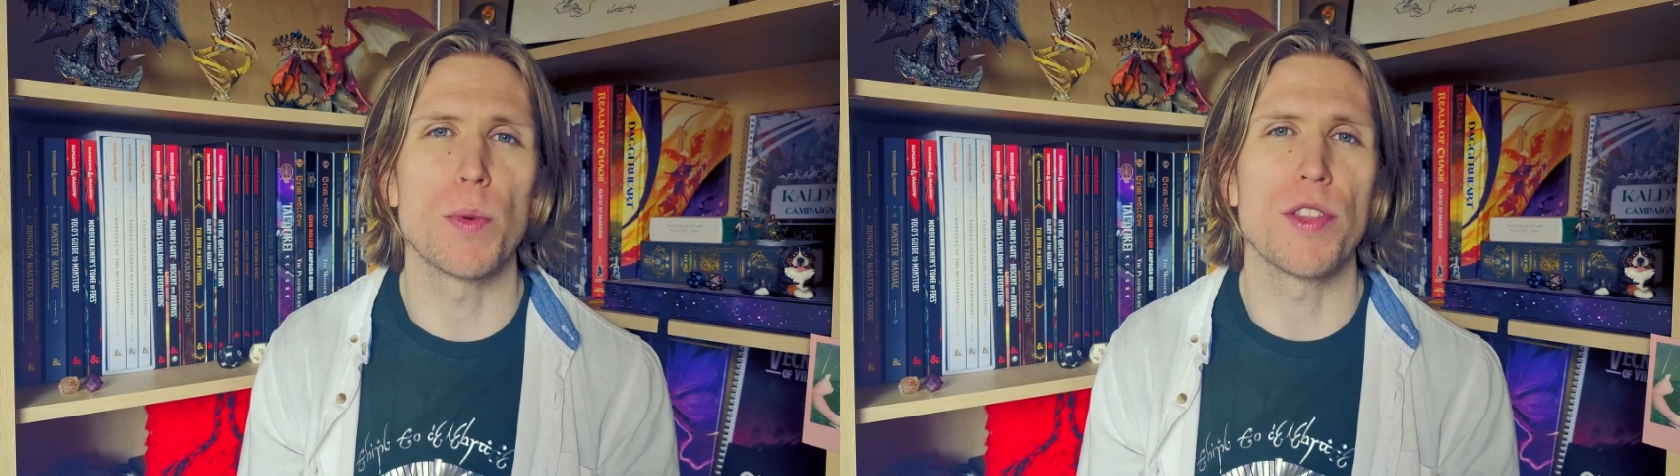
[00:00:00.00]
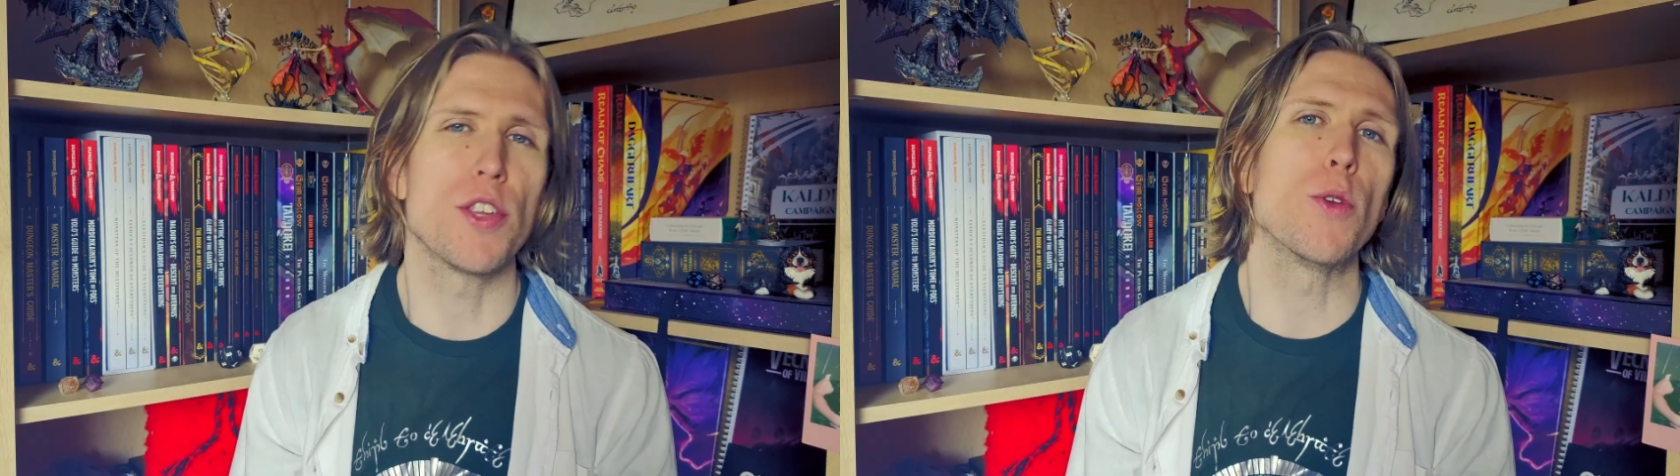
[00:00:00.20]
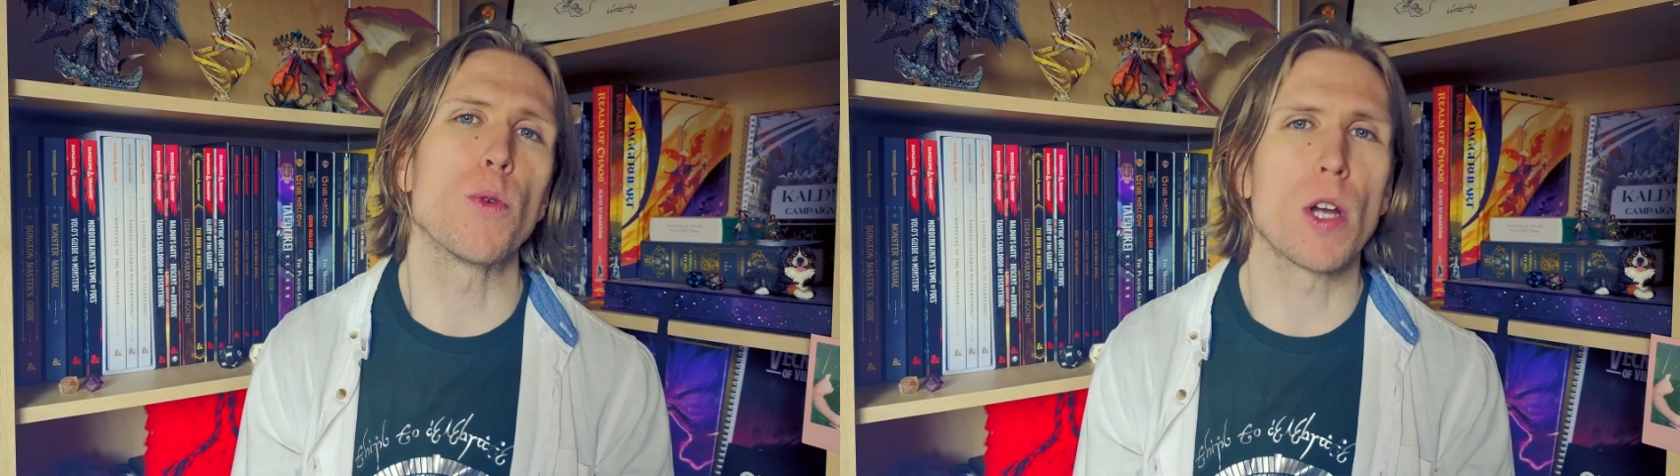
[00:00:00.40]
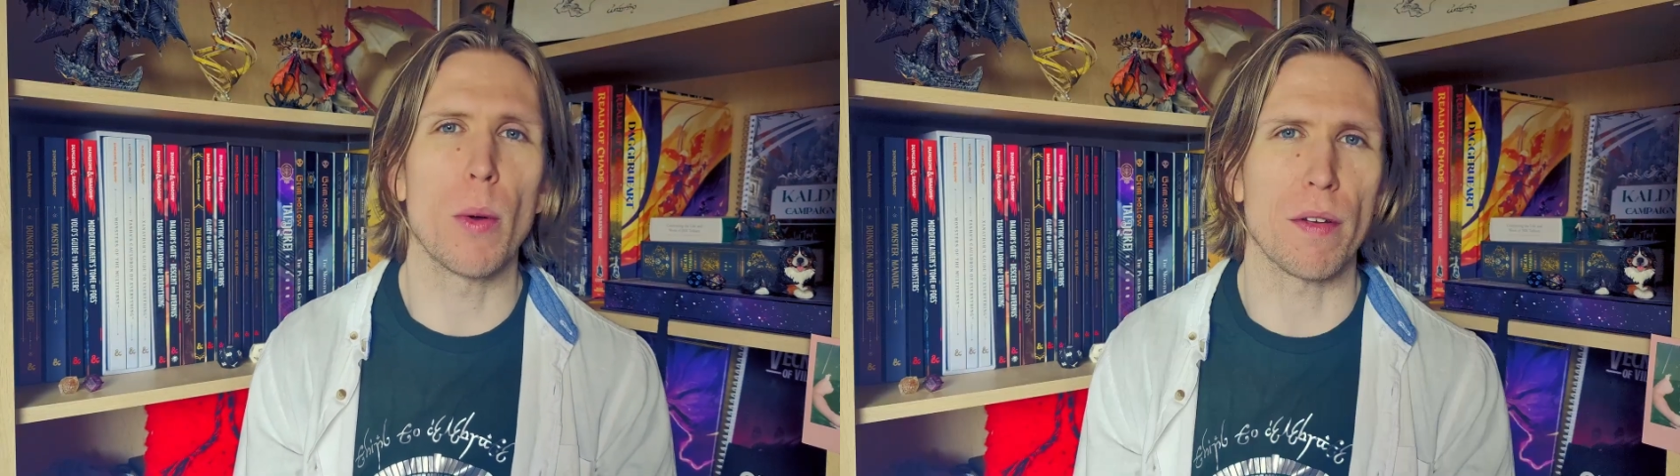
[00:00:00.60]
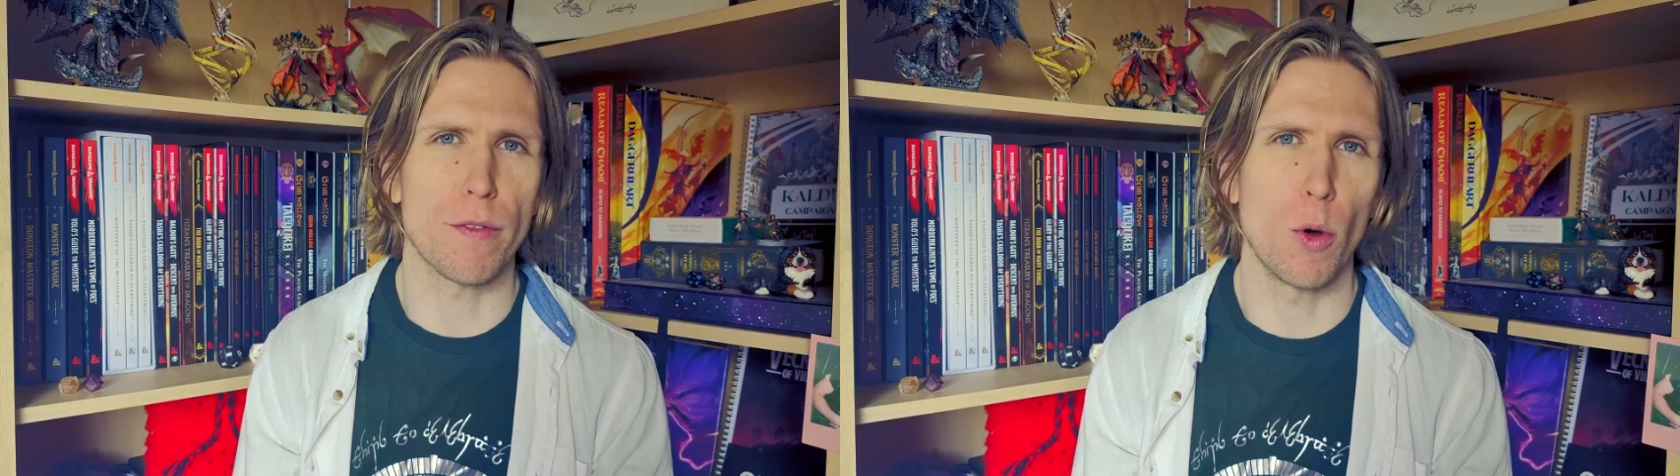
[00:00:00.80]
with you
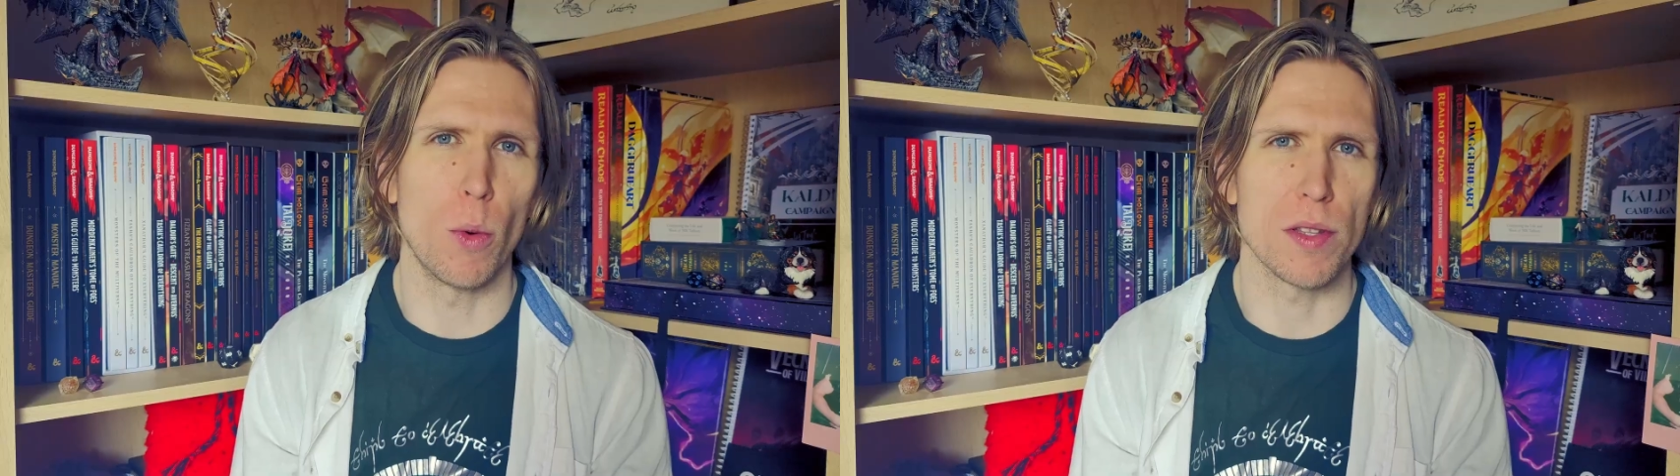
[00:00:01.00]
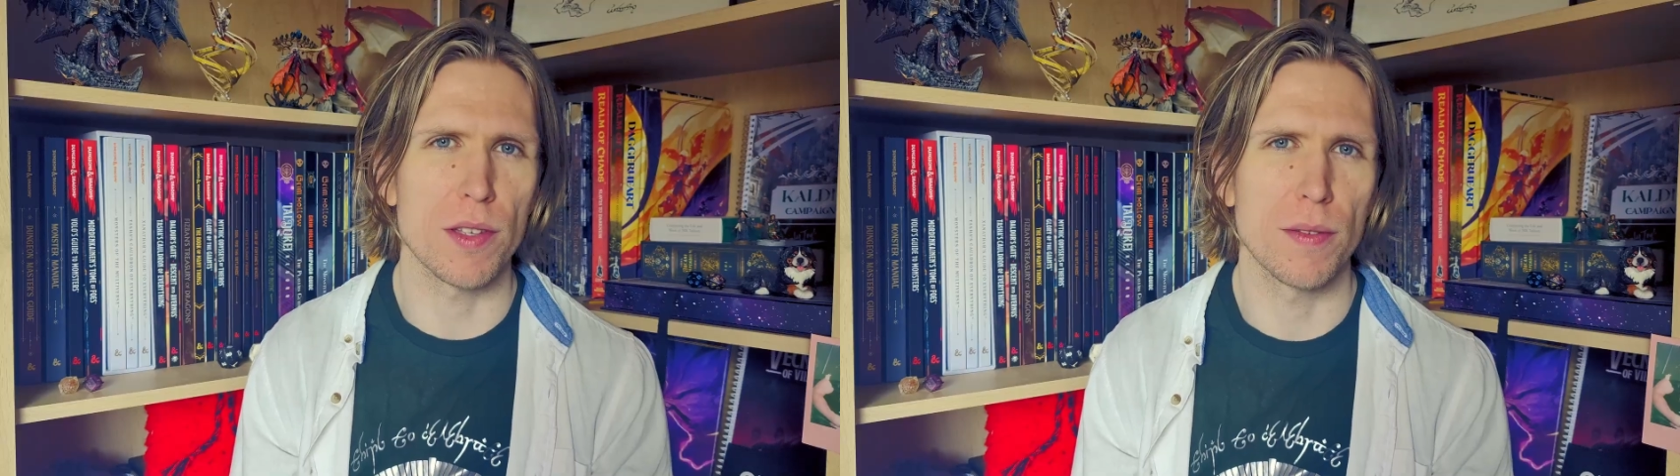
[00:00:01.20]
going forwards.